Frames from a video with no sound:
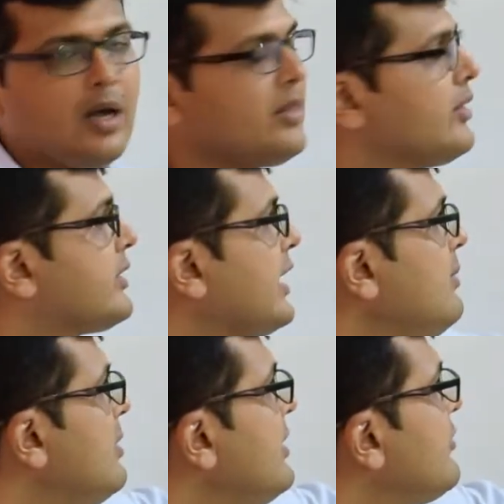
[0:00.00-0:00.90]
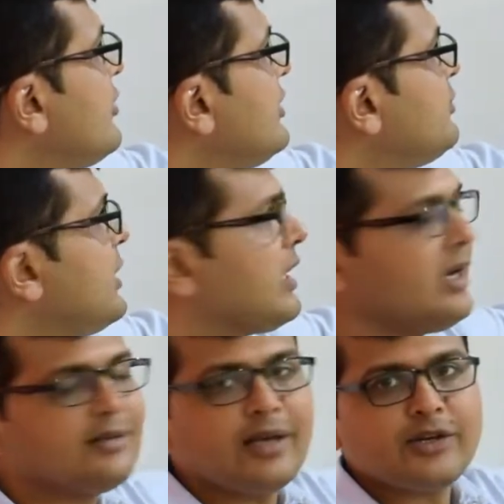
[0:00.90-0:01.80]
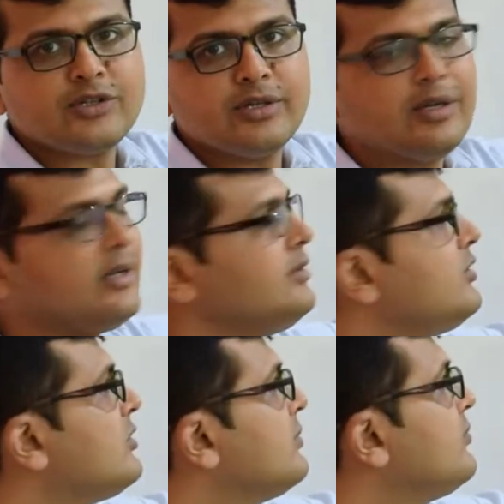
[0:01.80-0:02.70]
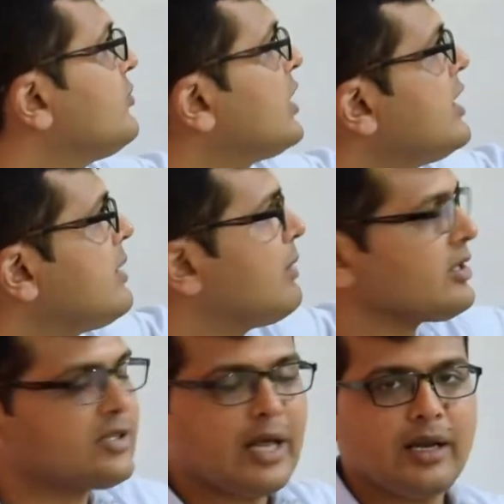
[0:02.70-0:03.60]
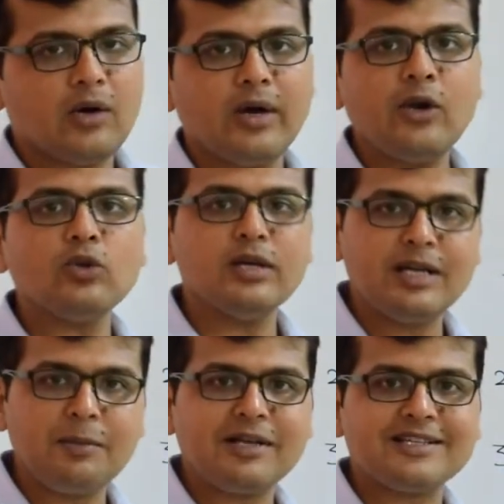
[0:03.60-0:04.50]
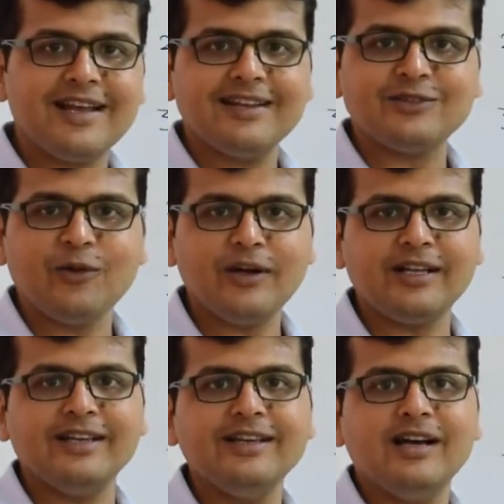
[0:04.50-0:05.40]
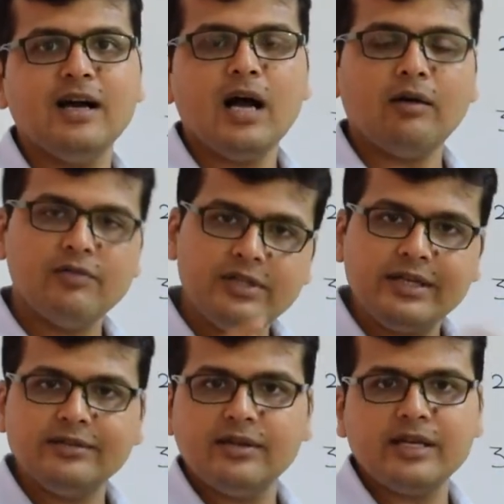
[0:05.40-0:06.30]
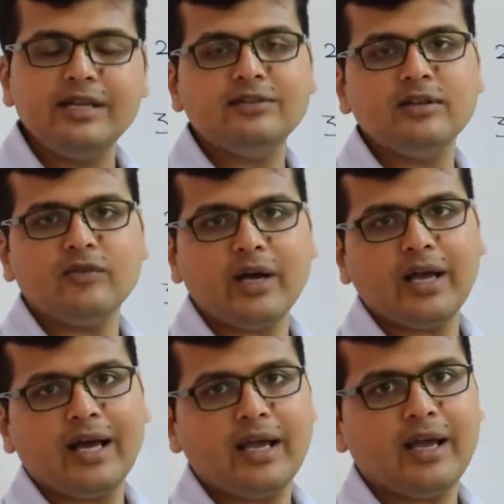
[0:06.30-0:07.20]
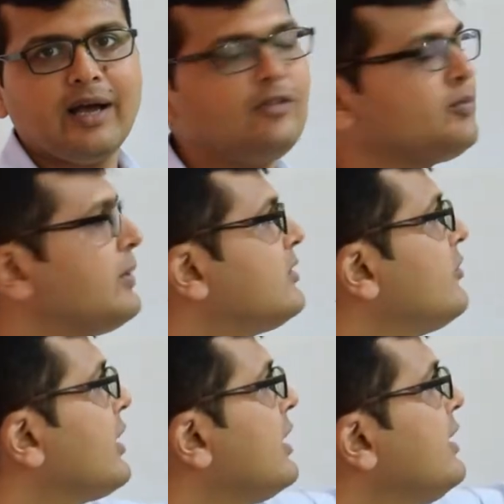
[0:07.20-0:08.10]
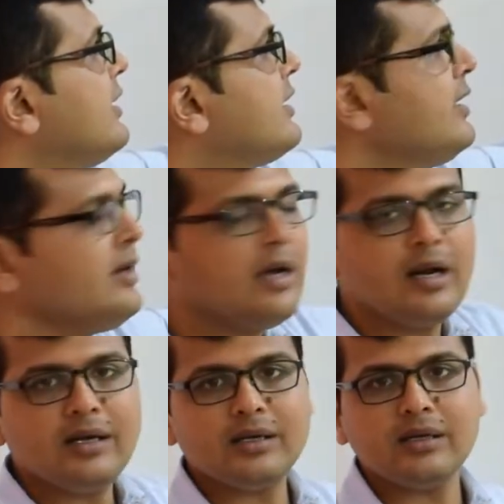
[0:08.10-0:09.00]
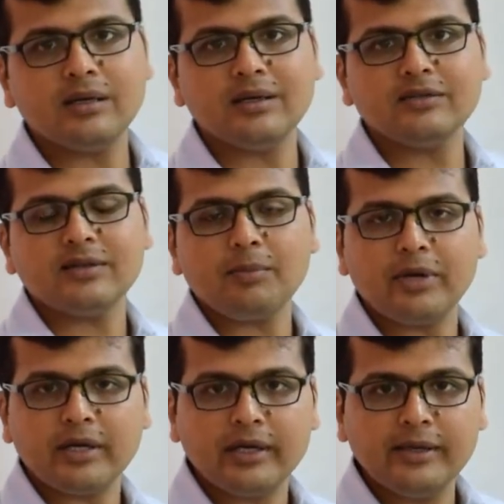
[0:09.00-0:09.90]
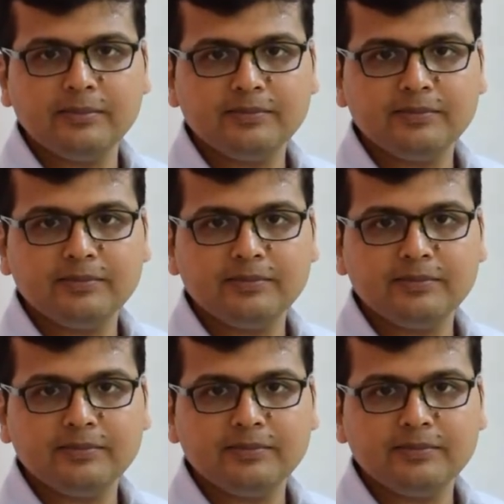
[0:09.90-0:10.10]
The time limit for this particular section is 30 plus 10. Now, I know 30 plus 10 is 40. However, there is a reason why I have specifically written this separately.